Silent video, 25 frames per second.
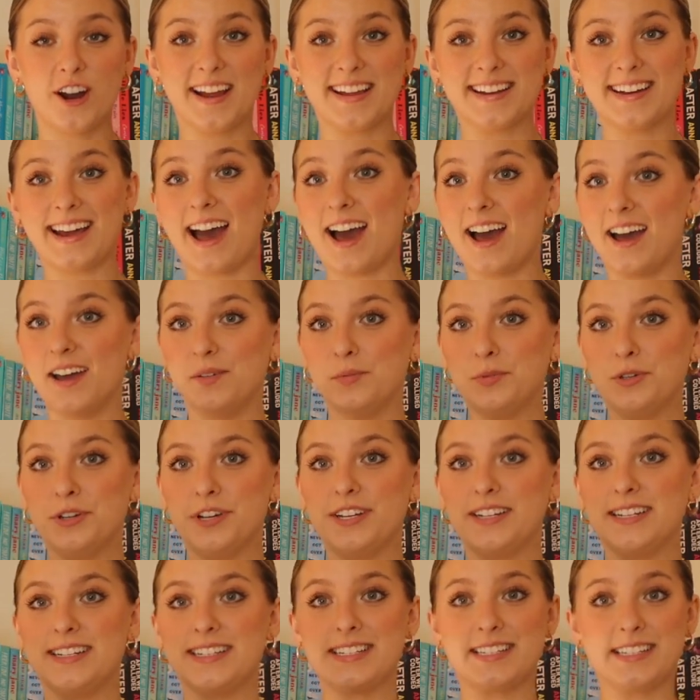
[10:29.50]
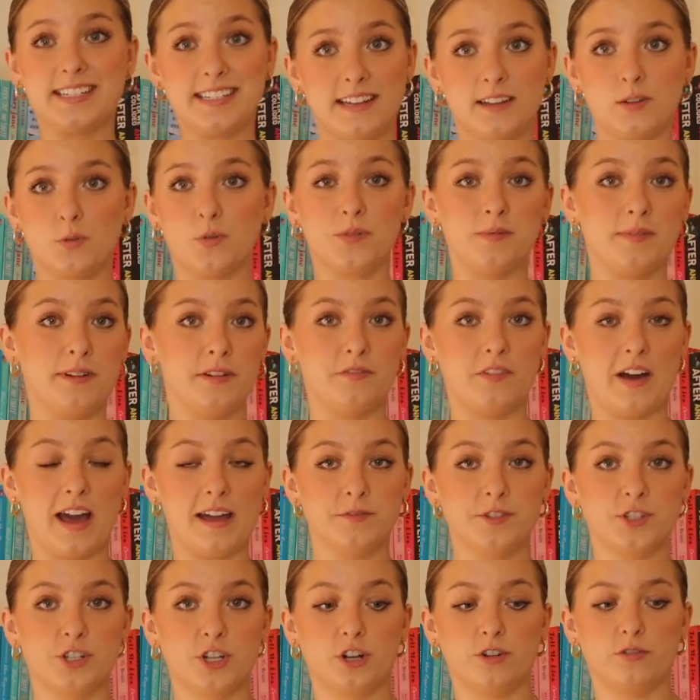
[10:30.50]
and I would stick with my
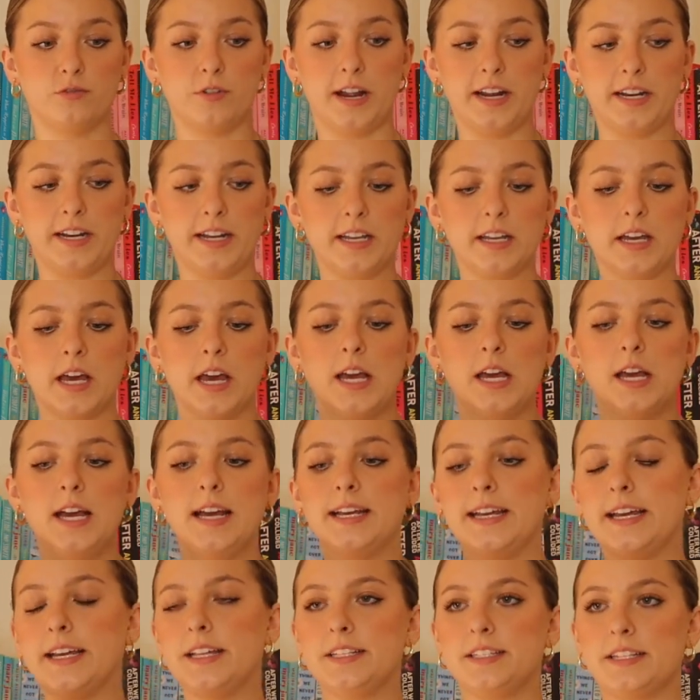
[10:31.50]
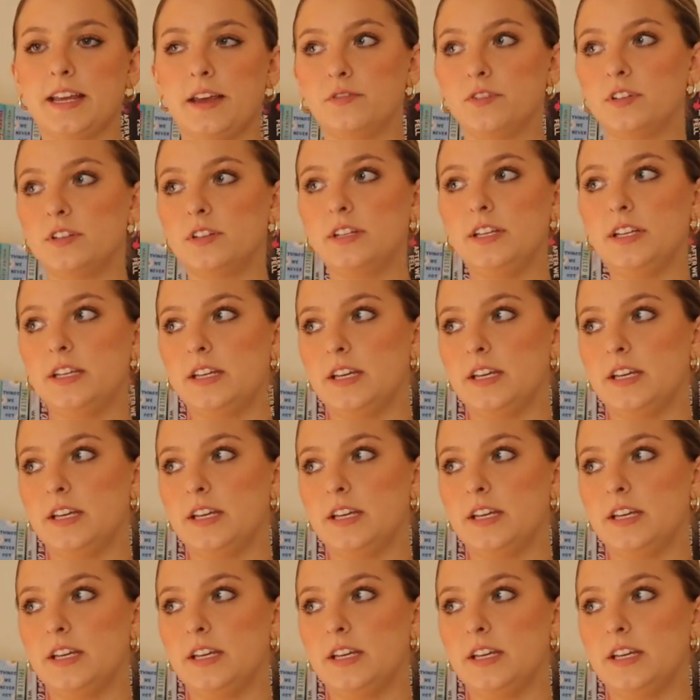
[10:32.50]
5-star rating. It definitely